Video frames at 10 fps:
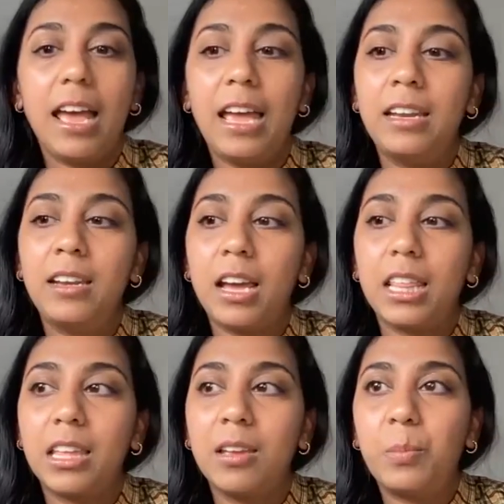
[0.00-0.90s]
and i
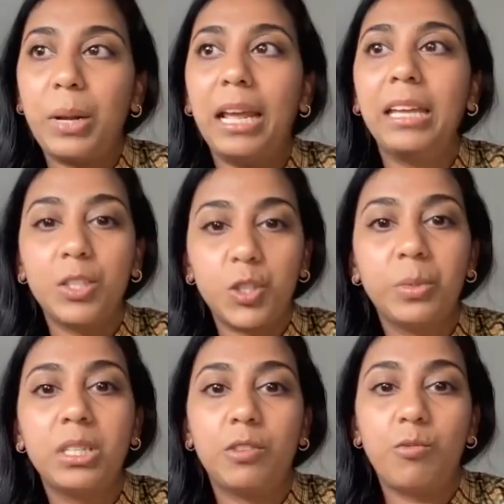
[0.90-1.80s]
think playing
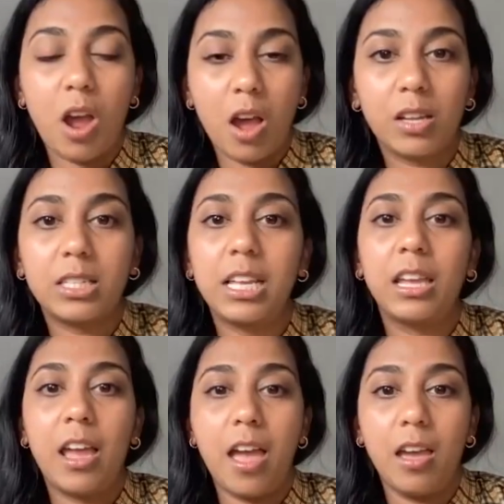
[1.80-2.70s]
instruments and
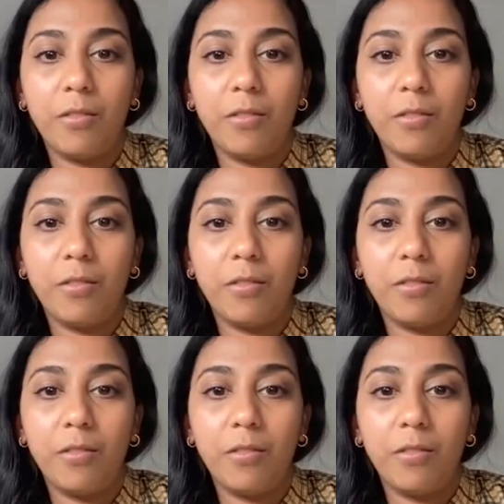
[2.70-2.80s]
rehearsing